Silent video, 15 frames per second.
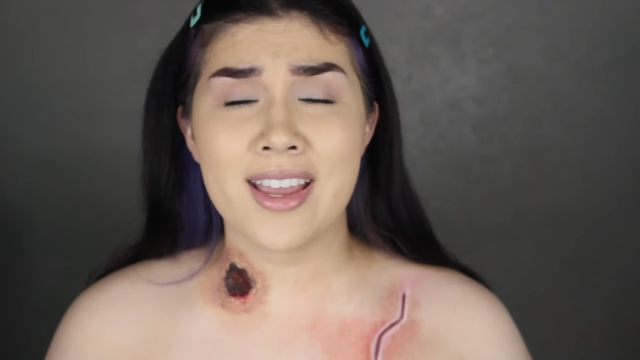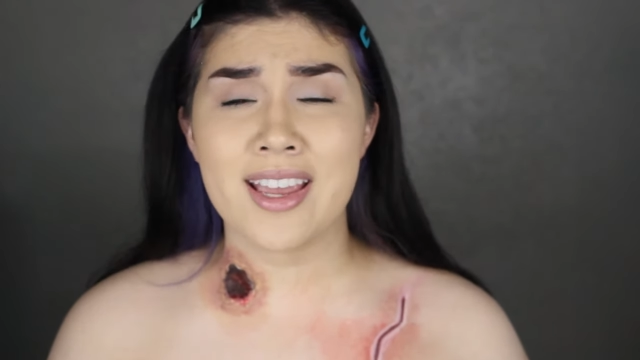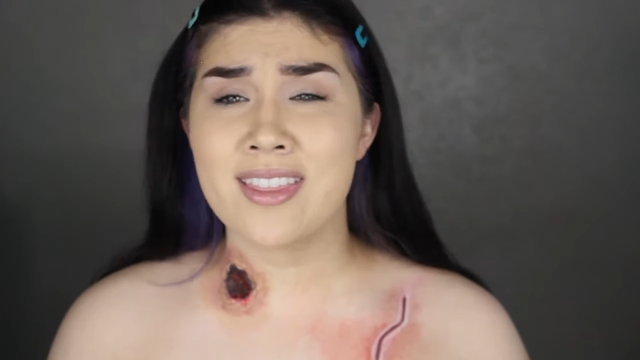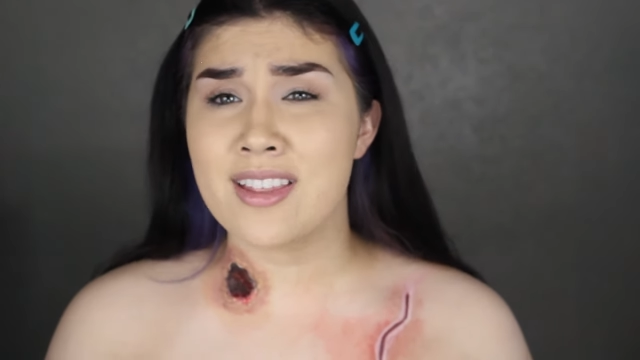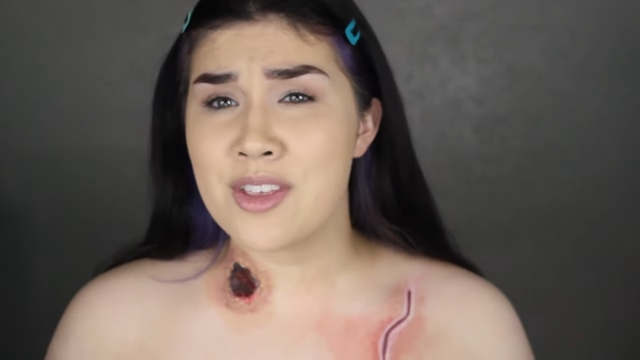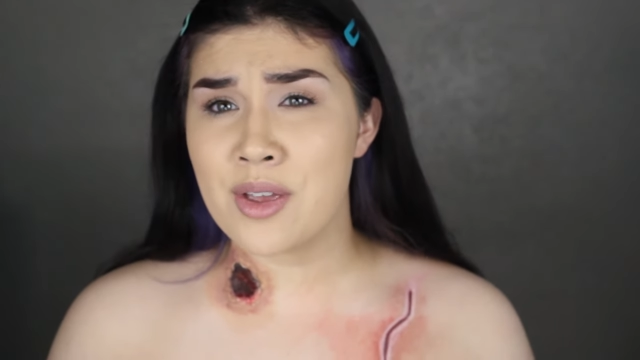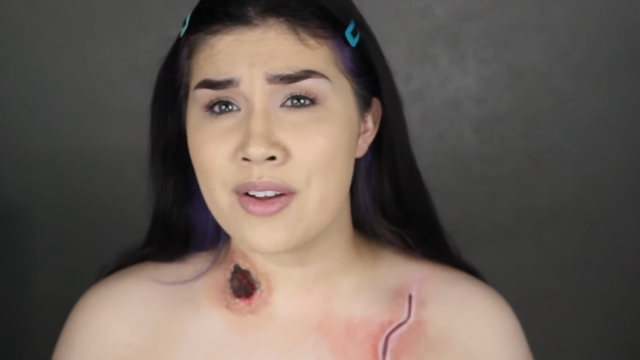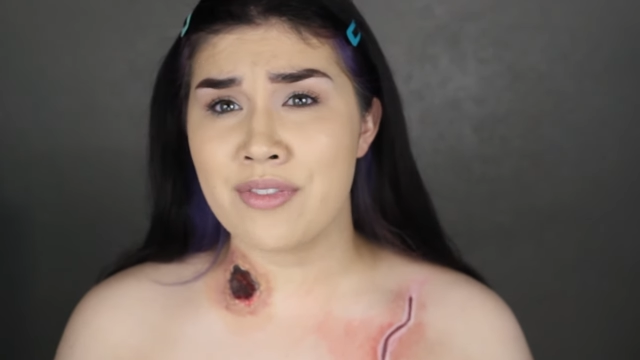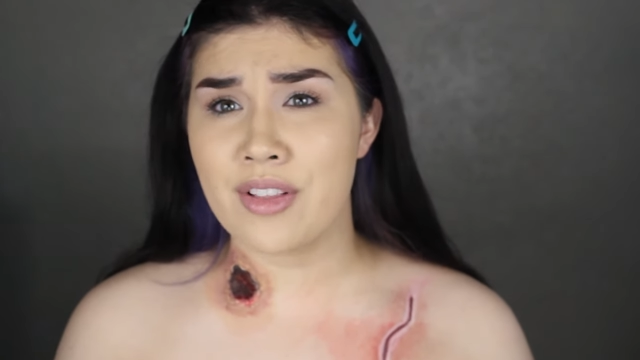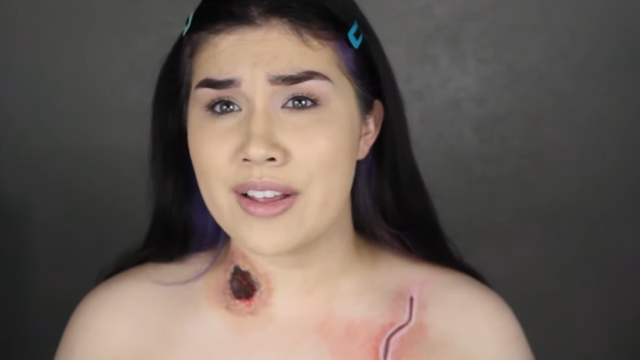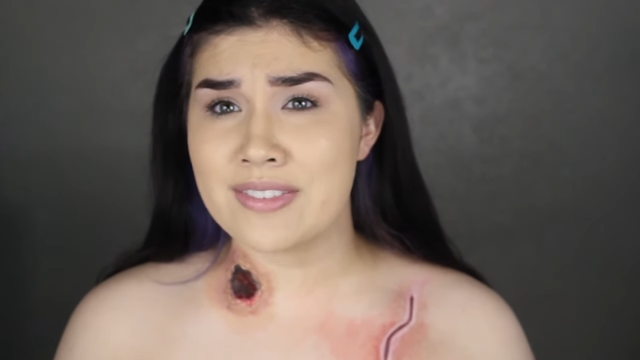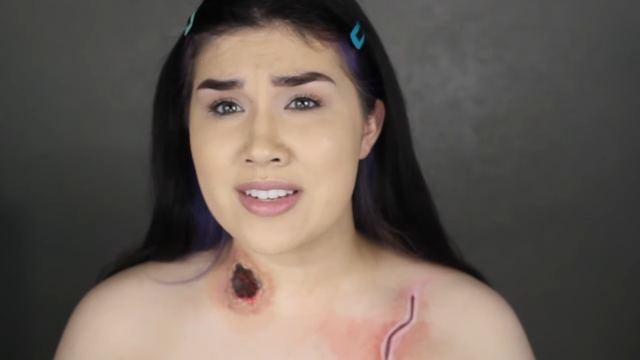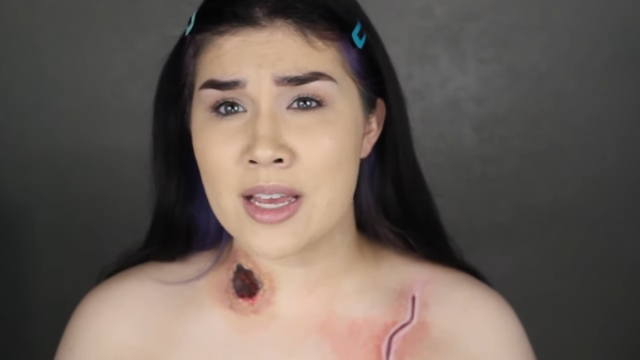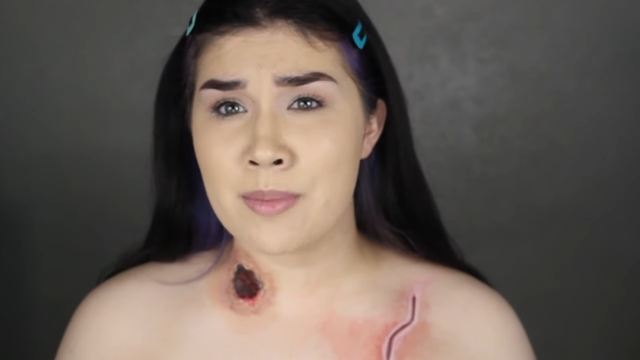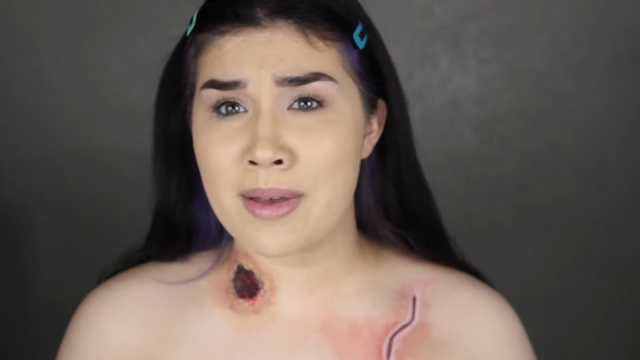and that you have
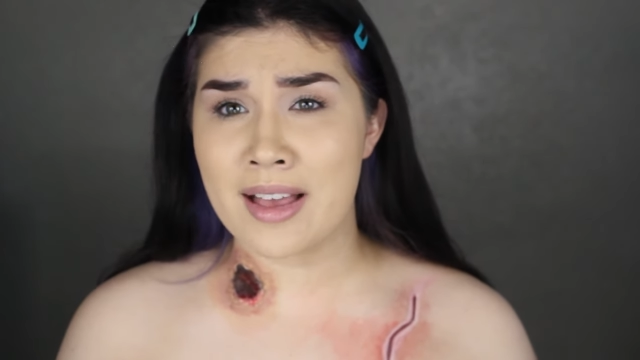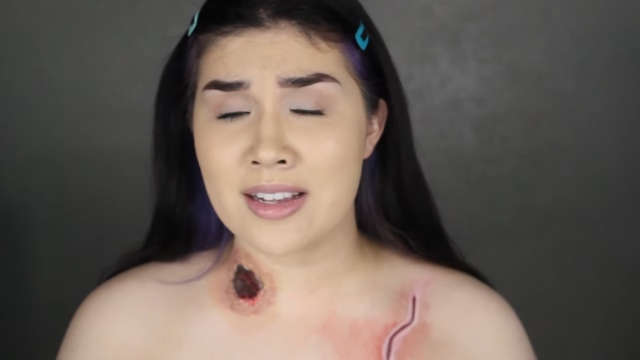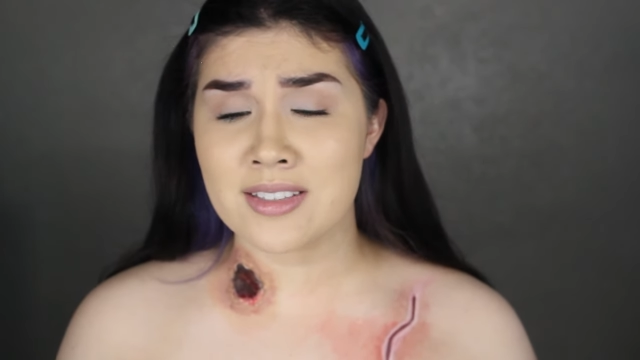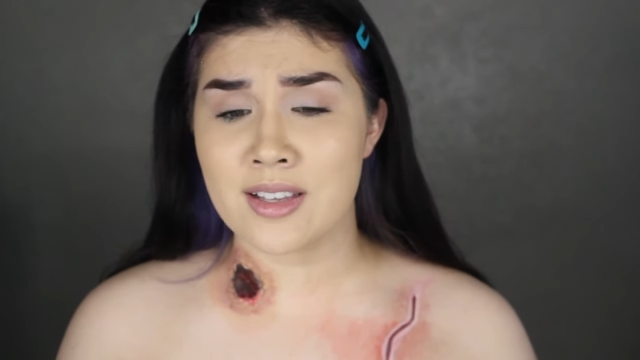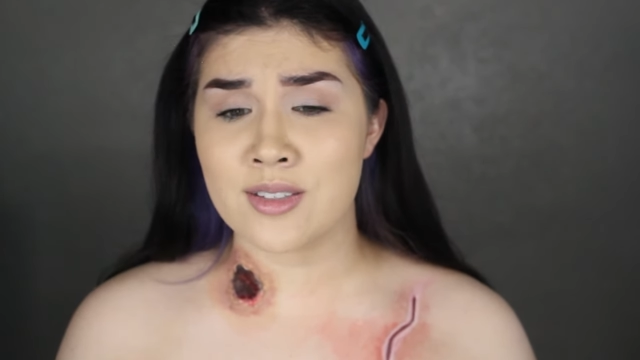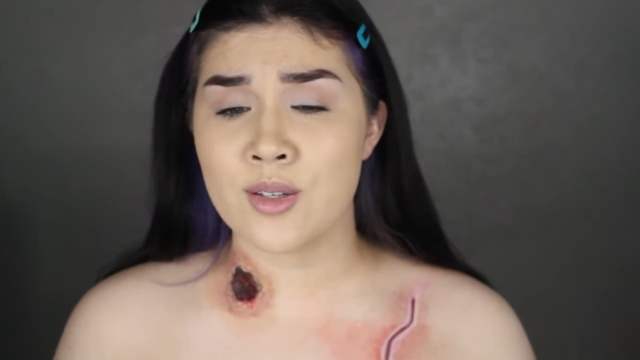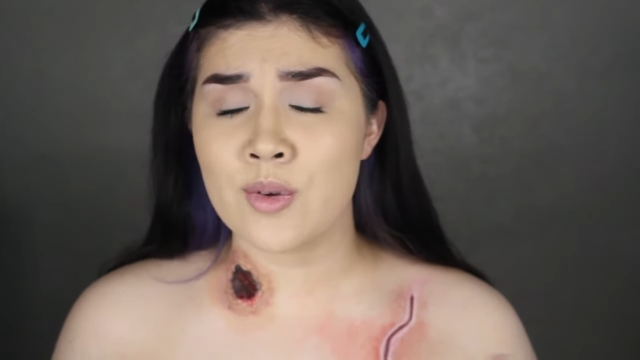lifetime access.